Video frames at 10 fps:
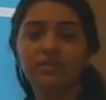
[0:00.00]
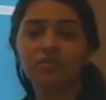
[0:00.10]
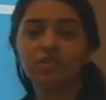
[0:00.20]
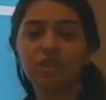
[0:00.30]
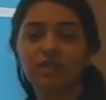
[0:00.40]

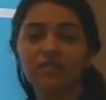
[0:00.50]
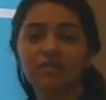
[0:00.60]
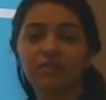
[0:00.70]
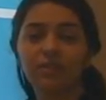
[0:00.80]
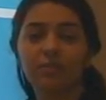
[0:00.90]
Genes
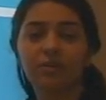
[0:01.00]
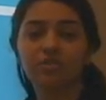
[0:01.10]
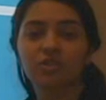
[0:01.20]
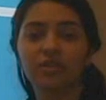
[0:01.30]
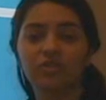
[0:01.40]
of
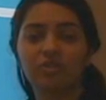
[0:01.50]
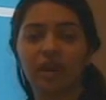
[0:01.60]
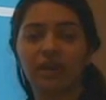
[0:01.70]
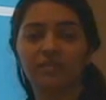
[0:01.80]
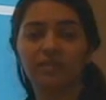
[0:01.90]
commercial
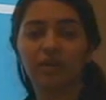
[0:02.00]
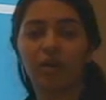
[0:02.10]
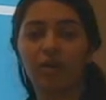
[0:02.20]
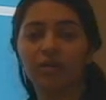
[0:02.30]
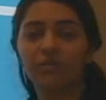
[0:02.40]
interest are
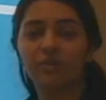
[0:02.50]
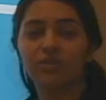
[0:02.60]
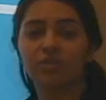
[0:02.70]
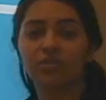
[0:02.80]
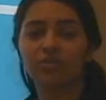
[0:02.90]

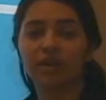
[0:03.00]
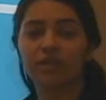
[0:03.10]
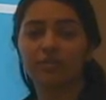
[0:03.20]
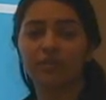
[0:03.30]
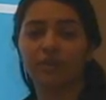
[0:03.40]
artificially
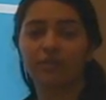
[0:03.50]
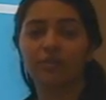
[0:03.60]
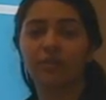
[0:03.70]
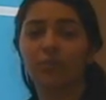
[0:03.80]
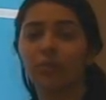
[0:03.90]
transferred
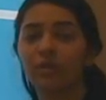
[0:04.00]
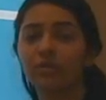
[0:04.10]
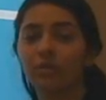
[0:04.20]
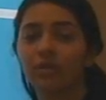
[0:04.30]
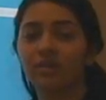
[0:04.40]
from one
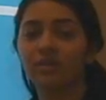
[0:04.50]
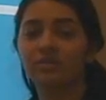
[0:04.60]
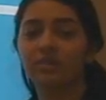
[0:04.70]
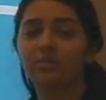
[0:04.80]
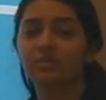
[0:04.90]

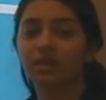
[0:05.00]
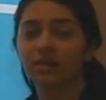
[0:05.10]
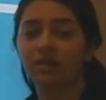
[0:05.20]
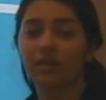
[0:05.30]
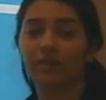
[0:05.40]
organism to
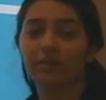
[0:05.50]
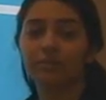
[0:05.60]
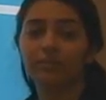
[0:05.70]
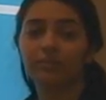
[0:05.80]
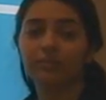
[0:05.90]
another.
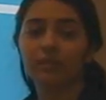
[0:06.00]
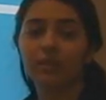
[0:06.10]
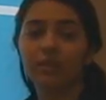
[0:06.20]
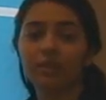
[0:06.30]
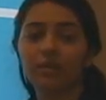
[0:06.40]

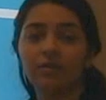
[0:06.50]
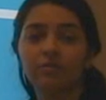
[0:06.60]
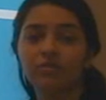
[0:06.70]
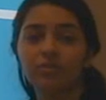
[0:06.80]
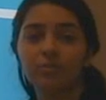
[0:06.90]

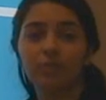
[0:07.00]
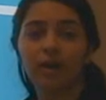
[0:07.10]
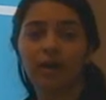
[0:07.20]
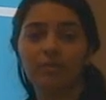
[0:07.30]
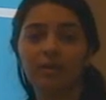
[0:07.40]
Two
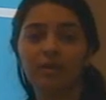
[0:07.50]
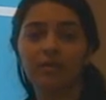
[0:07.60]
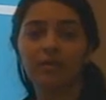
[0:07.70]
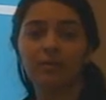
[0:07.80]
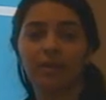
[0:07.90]

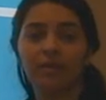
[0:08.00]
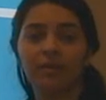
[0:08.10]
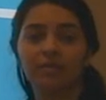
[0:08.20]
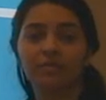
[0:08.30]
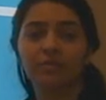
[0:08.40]
primary
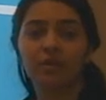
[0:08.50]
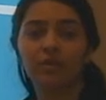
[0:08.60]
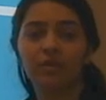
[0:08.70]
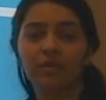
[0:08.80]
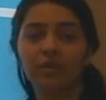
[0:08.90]
methods
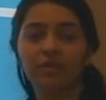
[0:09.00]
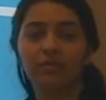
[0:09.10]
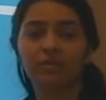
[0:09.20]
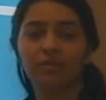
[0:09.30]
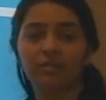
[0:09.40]
currently
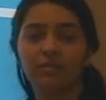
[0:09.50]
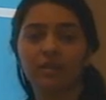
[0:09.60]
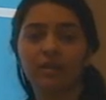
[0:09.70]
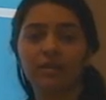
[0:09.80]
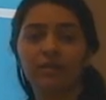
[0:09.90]
exist
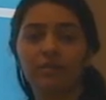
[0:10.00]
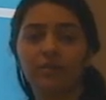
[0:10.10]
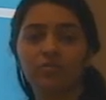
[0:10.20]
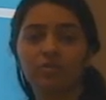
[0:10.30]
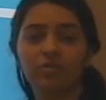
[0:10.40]
for
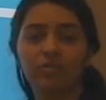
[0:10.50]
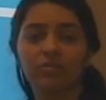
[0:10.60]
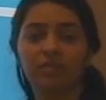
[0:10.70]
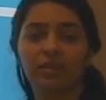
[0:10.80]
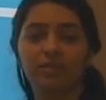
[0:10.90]

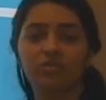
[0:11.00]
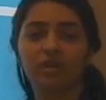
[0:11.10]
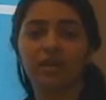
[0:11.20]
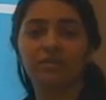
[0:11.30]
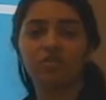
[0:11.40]
introducing
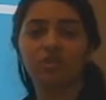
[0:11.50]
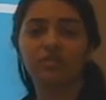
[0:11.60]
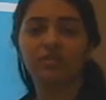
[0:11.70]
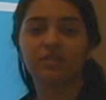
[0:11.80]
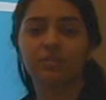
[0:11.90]

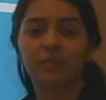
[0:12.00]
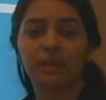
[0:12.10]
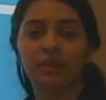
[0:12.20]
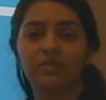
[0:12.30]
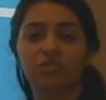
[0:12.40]
transgenes
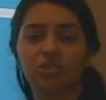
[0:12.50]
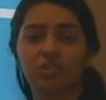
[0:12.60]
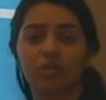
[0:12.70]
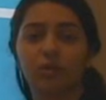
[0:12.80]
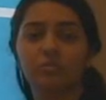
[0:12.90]
plant
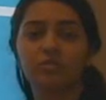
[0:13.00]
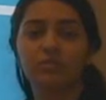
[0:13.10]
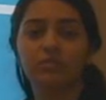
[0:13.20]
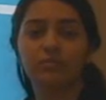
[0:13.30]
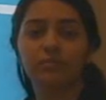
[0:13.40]
genomes.
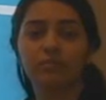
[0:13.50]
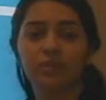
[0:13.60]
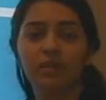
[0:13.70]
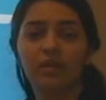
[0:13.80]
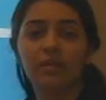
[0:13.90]

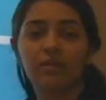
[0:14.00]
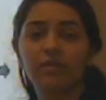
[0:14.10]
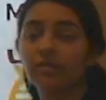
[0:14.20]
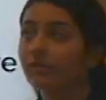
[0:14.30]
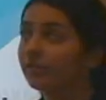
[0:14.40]

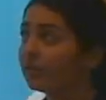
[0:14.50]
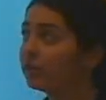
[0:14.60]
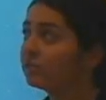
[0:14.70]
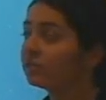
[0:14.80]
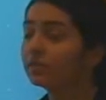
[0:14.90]
The
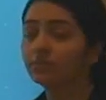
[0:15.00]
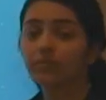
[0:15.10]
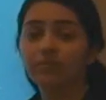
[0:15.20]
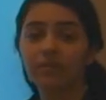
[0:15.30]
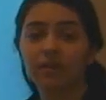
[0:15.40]
first
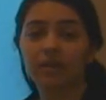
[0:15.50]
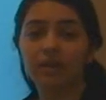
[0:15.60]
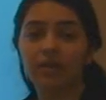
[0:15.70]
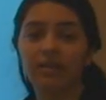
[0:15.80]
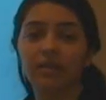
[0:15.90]

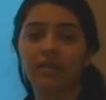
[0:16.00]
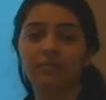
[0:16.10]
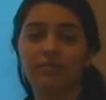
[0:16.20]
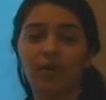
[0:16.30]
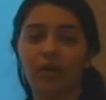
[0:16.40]

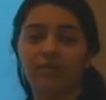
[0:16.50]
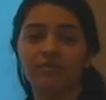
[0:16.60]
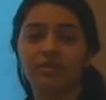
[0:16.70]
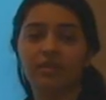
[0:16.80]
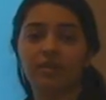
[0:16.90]

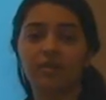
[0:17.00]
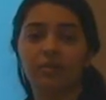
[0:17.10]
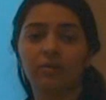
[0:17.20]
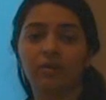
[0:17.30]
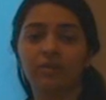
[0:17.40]
involves
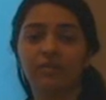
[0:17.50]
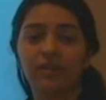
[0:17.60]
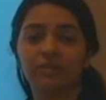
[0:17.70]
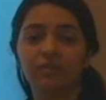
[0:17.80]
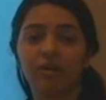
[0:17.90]
a
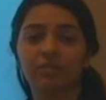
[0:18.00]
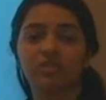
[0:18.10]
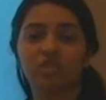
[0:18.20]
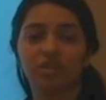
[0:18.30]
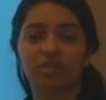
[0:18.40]
device called the
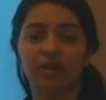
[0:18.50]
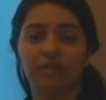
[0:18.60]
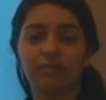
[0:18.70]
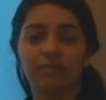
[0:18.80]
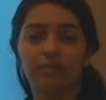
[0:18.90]
gene gun.
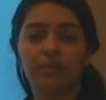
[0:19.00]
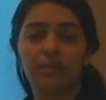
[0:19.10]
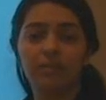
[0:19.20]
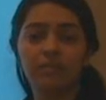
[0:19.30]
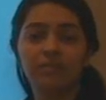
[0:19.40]

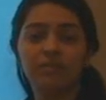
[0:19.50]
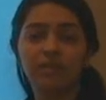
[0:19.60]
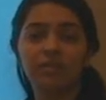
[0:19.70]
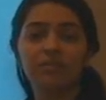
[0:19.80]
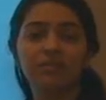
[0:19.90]
To
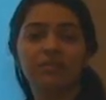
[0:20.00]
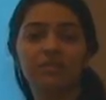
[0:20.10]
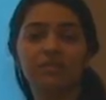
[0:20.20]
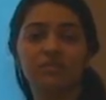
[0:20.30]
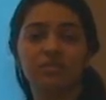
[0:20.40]
use
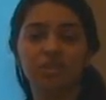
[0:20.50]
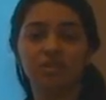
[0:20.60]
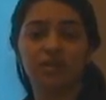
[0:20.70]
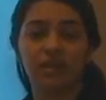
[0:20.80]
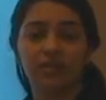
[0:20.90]
this gene
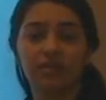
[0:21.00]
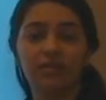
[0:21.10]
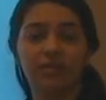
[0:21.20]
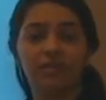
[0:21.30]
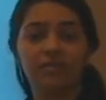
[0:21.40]
gun,
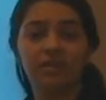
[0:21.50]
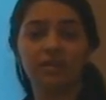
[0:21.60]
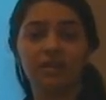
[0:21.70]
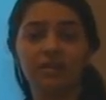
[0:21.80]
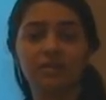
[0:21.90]
the
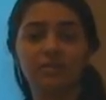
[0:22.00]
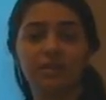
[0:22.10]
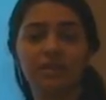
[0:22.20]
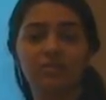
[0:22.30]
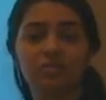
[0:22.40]
DNA to
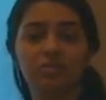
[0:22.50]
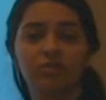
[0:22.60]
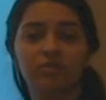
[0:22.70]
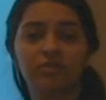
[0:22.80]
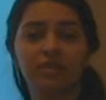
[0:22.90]
be
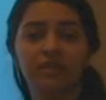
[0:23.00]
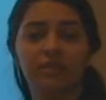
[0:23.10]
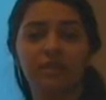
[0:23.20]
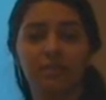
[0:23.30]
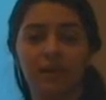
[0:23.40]
introduced into
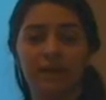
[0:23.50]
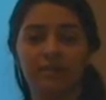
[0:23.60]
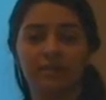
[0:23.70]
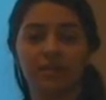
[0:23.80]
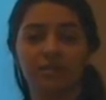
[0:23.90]
the plant
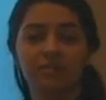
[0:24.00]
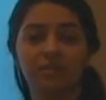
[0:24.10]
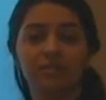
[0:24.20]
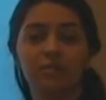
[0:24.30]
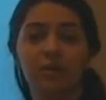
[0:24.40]
cells
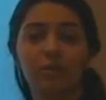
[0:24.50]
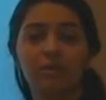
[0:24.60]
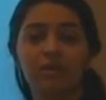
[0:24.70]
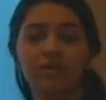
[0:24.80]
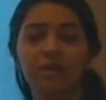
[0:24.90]
is
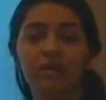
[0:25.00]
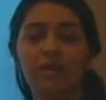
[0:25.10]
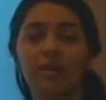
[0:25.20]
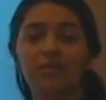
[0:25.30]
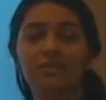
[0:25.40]
coated
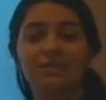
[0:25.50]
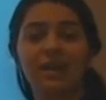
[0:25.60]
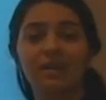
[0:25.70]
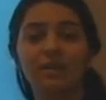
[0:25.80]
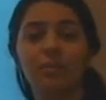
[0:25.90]
onto
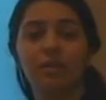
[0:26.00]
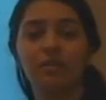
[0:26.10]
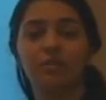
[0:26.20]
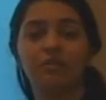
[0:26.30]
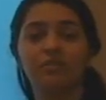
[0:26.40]
tiny
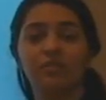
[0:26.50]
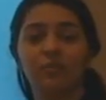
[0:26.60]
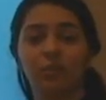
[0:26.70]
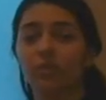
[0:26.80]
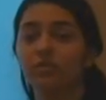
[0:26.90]
particles of
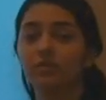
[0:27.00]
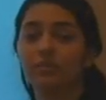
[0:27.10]
gold.